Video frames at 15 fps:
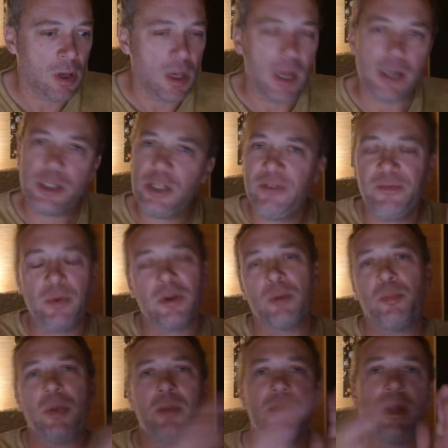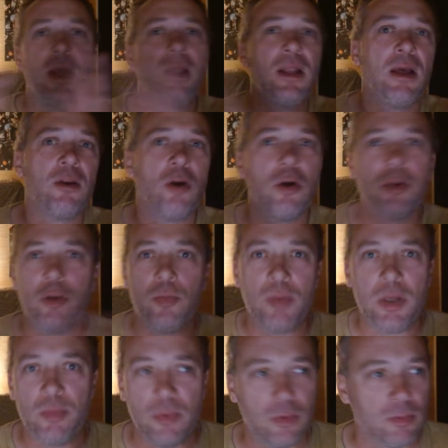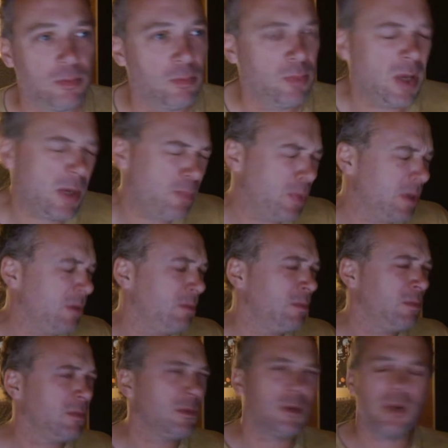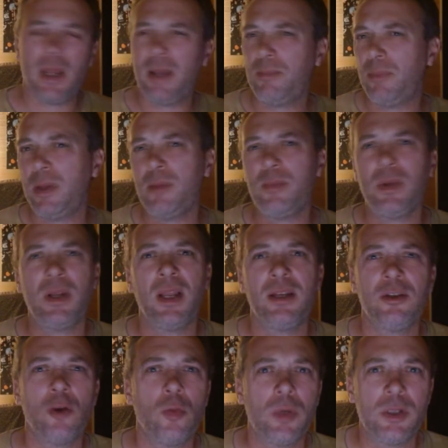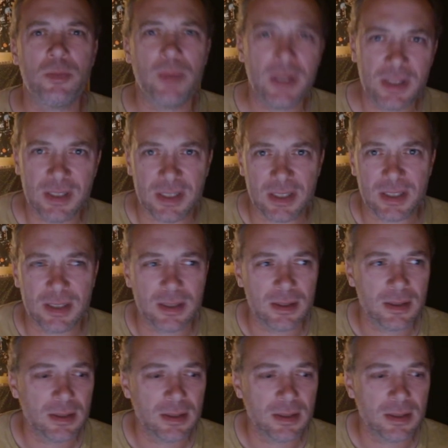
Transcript: And she fucking pimped the hell out of all you people. Pimping, pimping like nobody's business.